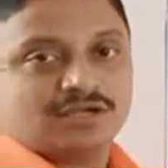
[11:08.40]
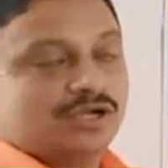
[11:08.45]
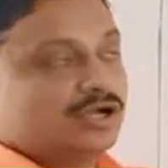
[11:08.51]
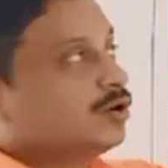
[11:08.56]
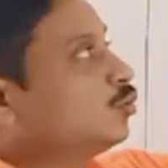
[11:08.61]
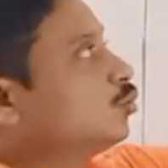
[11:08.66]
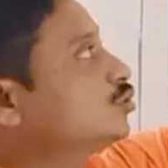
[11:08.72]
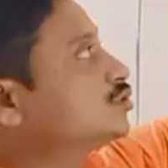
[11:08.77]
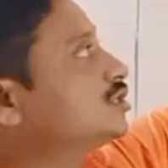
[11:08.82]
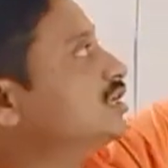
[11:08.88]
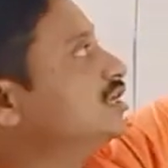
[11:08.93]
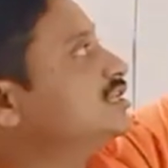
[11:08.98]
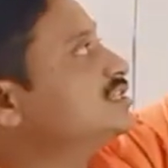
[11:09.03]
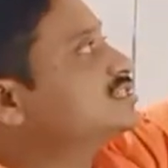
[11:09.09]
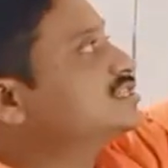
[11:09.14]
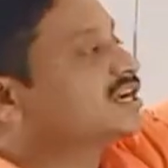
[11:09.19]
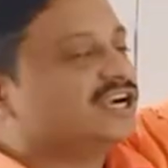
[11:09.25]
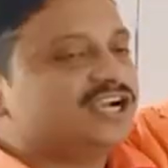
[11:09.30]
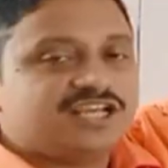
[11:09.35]
Question
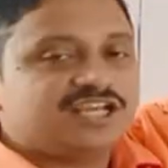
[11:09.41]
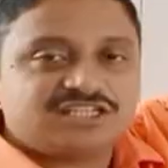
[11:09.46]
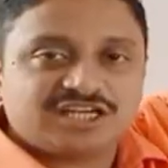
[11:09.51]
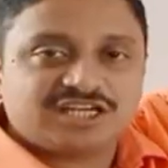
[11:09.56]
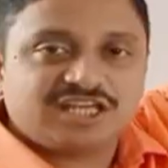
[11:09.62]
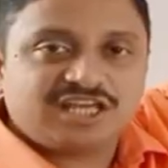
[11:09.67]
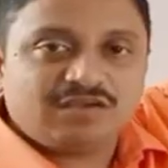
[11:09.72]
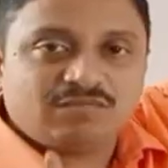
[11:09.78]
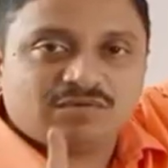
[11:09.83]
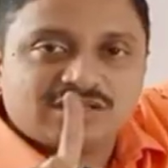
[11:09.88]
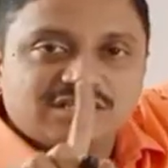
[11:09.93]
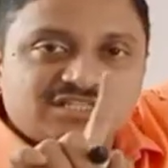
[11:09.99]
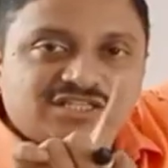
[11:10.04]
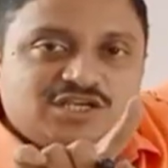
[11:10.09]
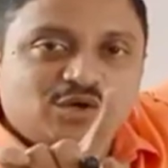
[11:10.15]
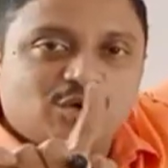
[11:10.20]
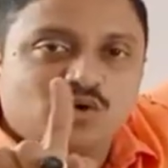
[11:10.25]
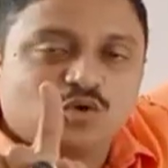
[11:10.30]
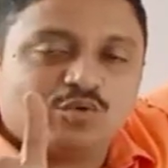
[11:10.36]
is condition given
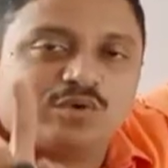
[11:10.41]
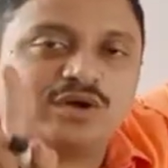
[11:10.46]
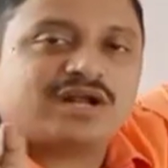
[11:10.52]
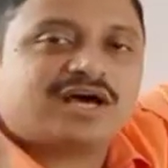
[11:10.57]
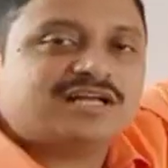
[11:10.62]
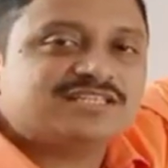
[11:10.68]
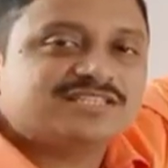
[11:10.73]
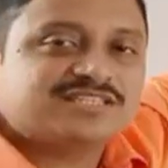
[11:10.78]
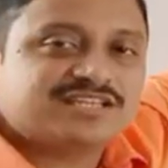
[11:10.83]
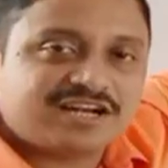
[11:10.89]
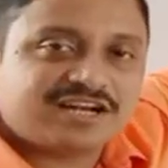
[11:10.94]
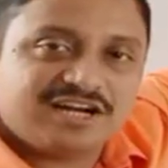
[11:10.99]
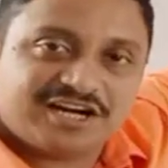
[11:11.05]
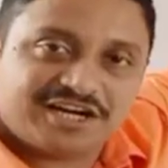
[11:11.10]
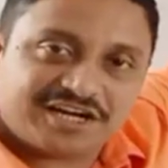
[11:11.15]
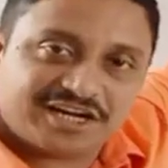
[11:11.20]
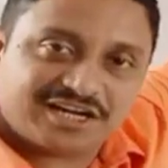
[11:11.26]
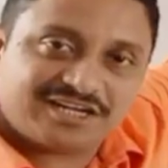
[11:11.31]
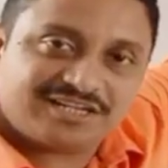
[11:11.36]
0 to 1 answer
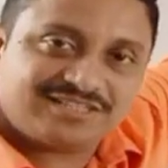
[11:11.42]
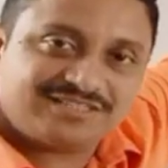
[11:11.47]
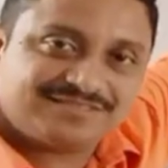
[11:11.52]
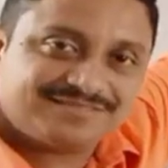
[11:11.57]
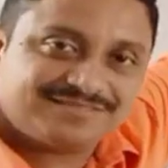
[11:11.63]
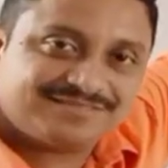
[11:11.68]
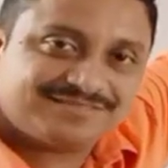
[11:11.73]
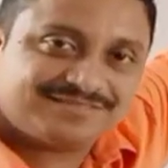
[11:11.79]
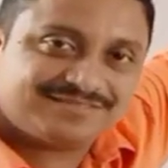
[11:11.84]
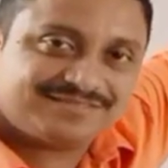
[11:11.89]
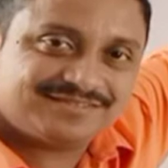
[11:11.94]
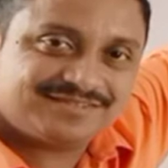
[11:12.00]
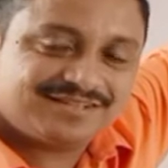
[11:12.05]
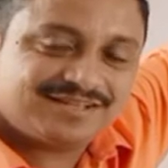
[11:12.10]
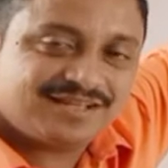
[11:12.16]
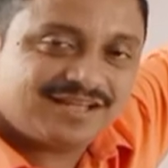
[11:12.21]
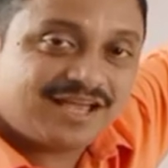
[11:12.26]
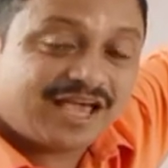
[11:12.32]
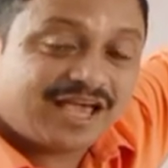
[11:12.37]
related.
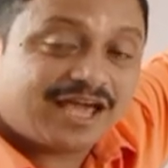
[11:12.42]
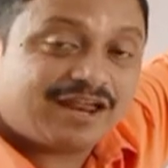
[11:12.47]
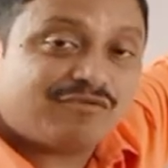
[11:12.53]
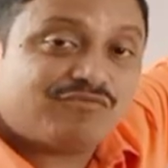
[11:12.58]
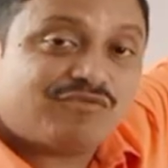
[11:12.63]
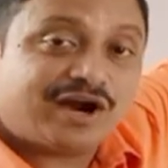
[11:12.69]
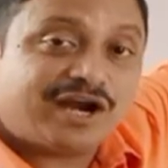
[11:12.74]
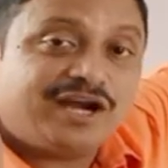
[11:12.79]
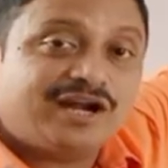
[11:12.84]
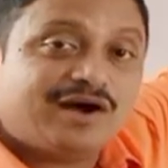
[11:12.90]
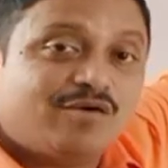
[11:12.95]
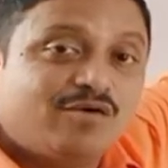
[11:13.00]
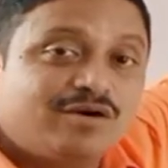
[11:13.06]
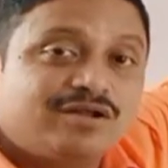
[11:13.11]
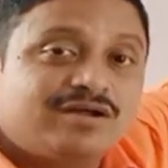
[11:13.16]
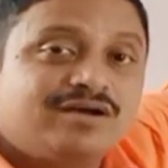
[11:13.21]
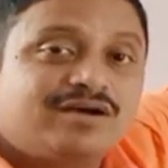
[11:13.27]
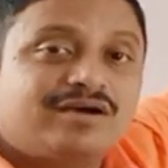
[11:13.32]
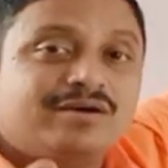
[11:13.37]
And find
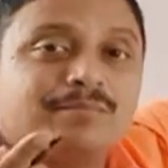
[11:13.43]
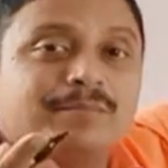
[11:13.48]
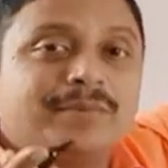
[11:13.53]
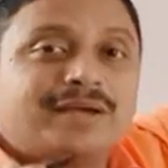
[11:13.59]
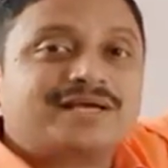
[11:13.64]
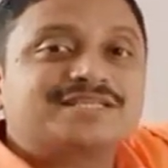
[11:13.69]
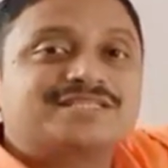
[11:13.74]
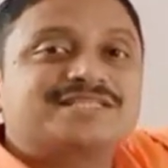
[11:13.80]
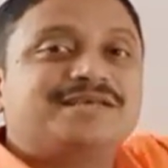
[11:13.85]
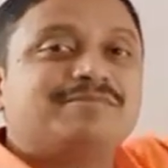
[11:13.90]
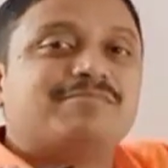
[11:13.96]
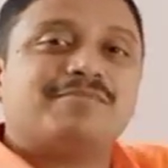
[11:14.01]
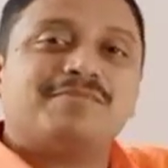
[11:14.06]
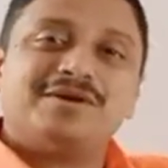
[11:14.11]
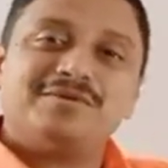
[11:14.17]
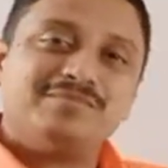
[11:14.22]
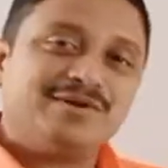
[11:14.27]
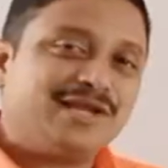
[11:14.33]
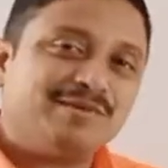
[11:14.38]
out maximum and
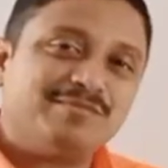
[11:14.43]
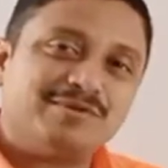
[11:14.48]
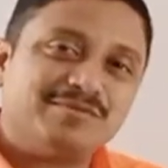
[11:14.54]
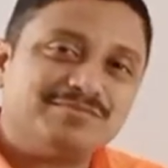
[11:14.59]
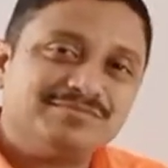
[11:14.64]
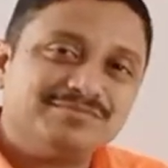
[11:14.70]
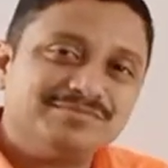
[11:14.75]
minimum.